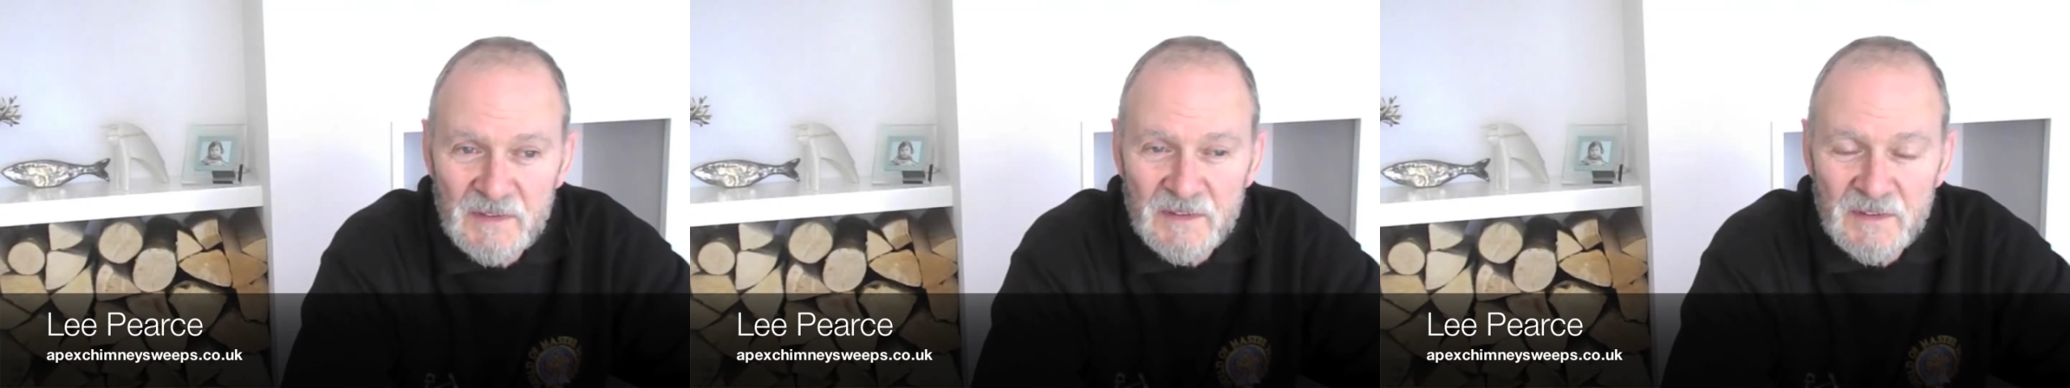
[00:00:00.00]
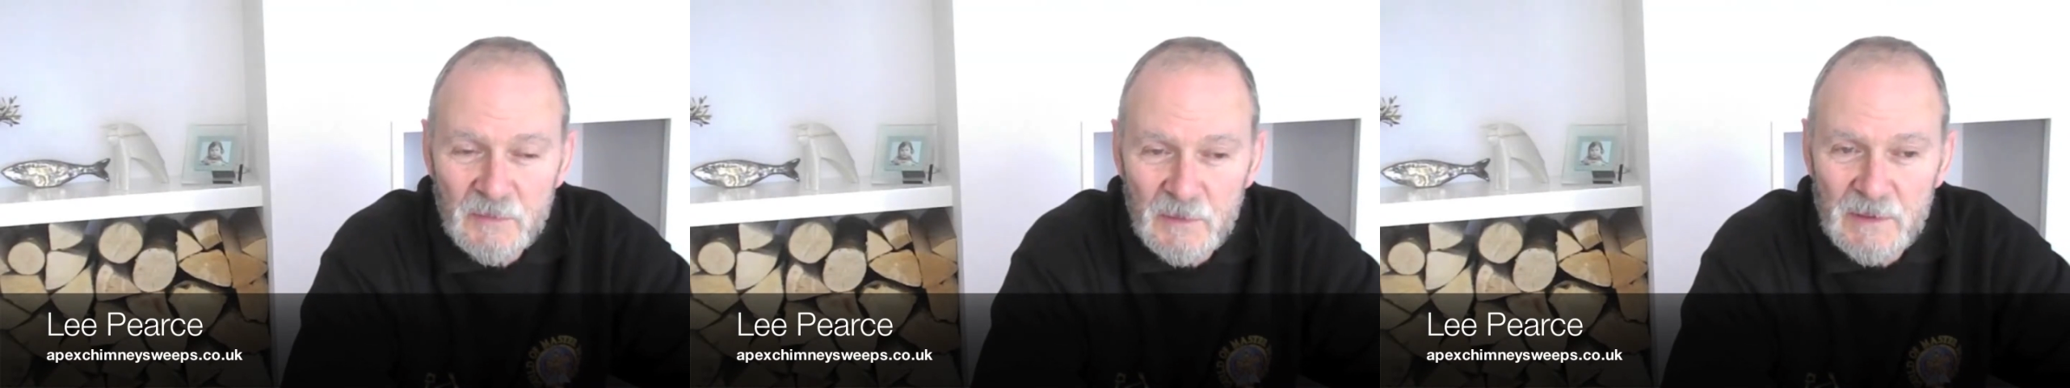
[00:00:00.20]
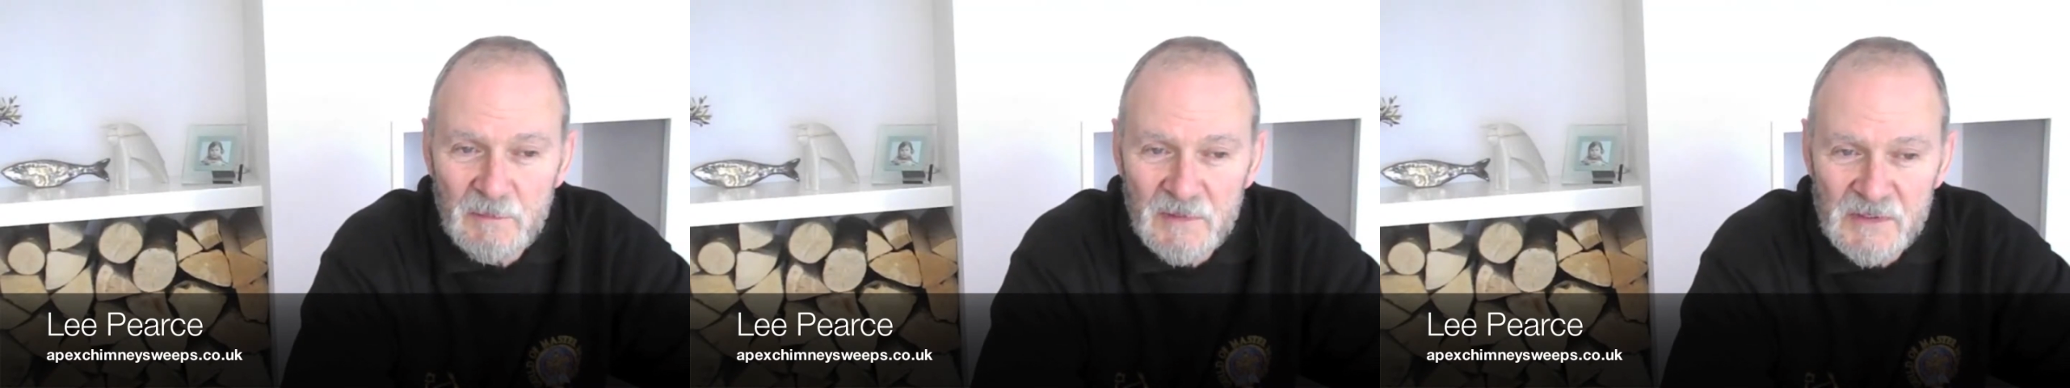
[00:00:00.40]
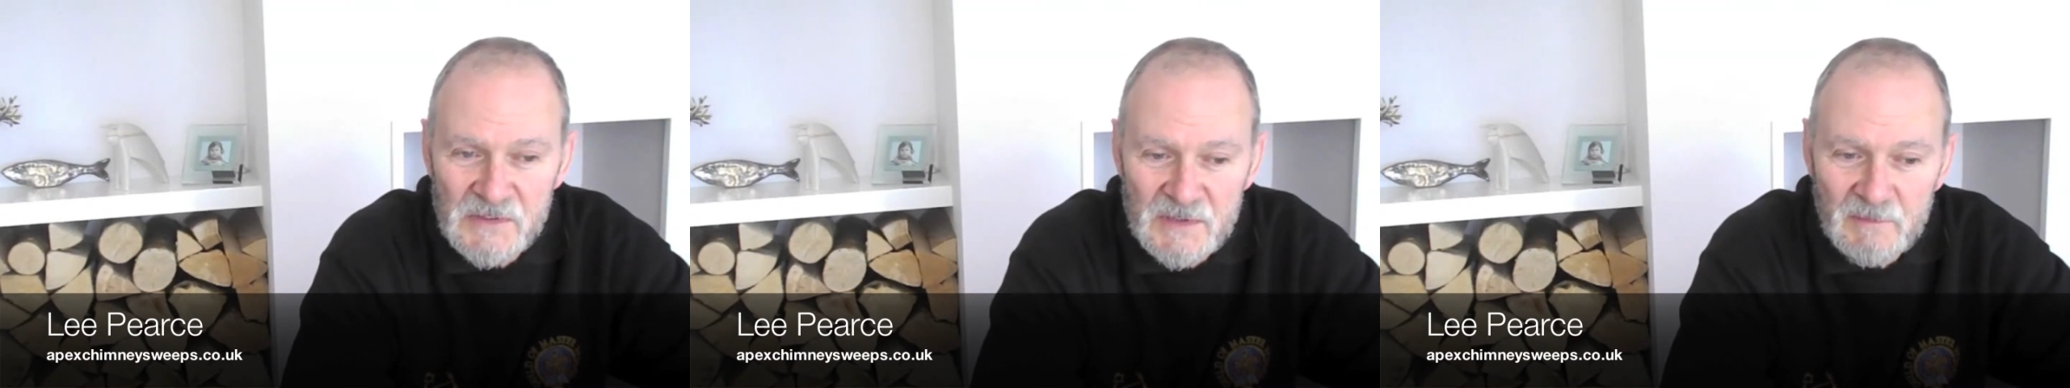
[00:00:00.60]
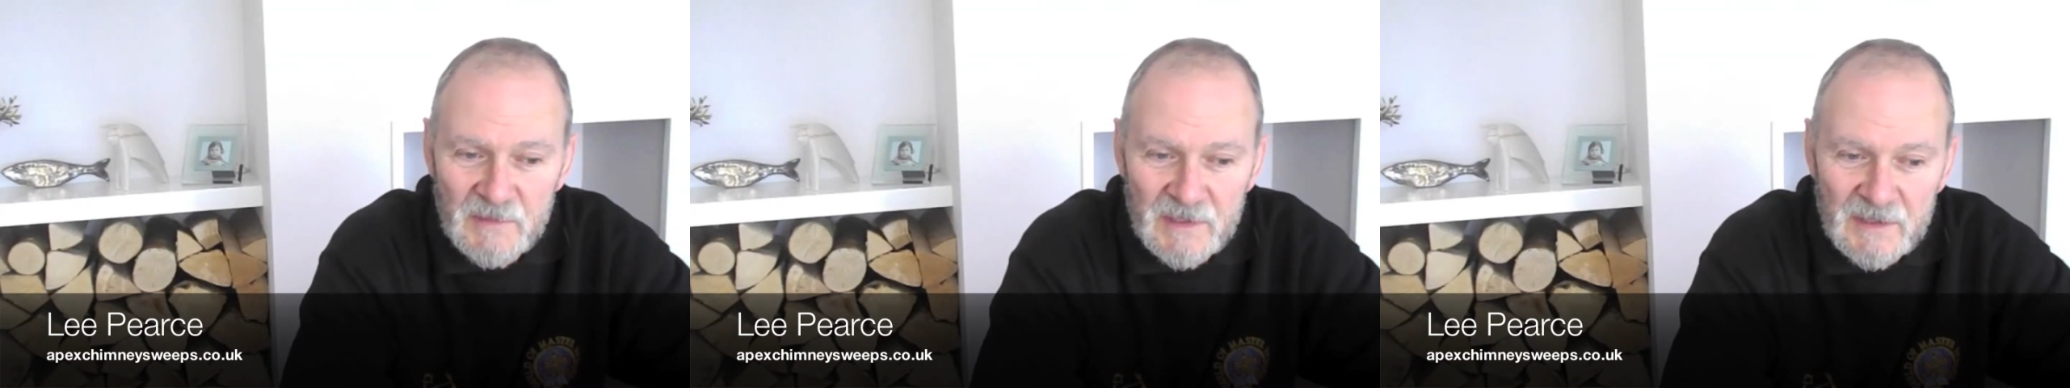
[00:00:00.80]
to sweep the
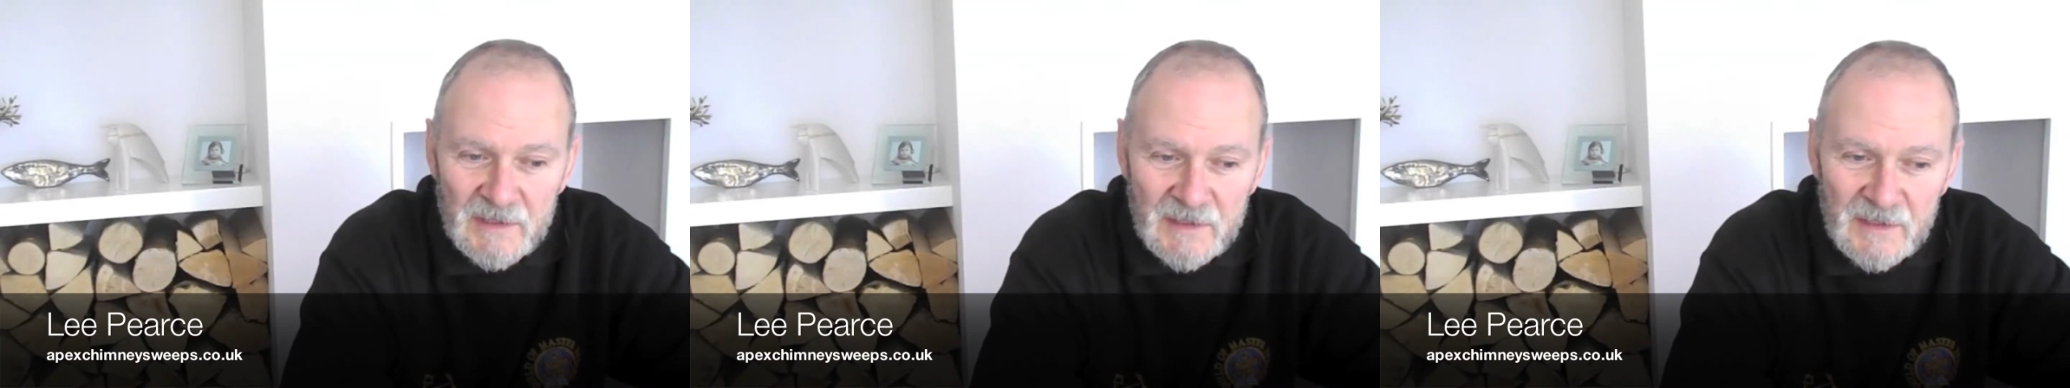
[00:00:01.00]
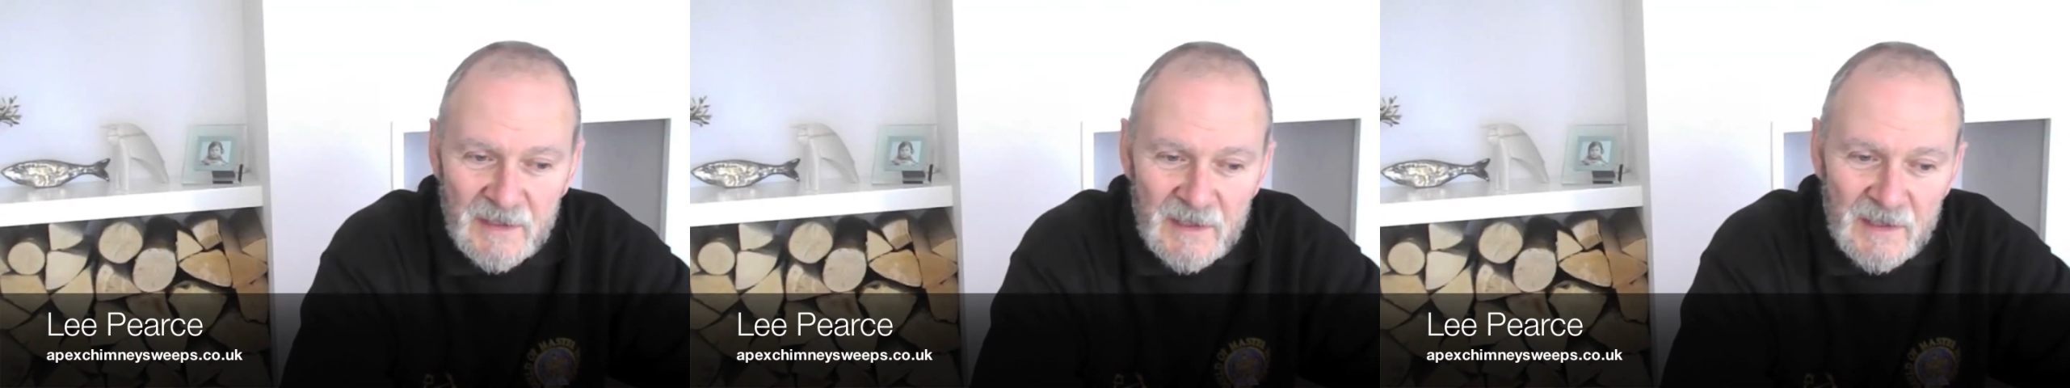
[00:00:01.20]
chimney.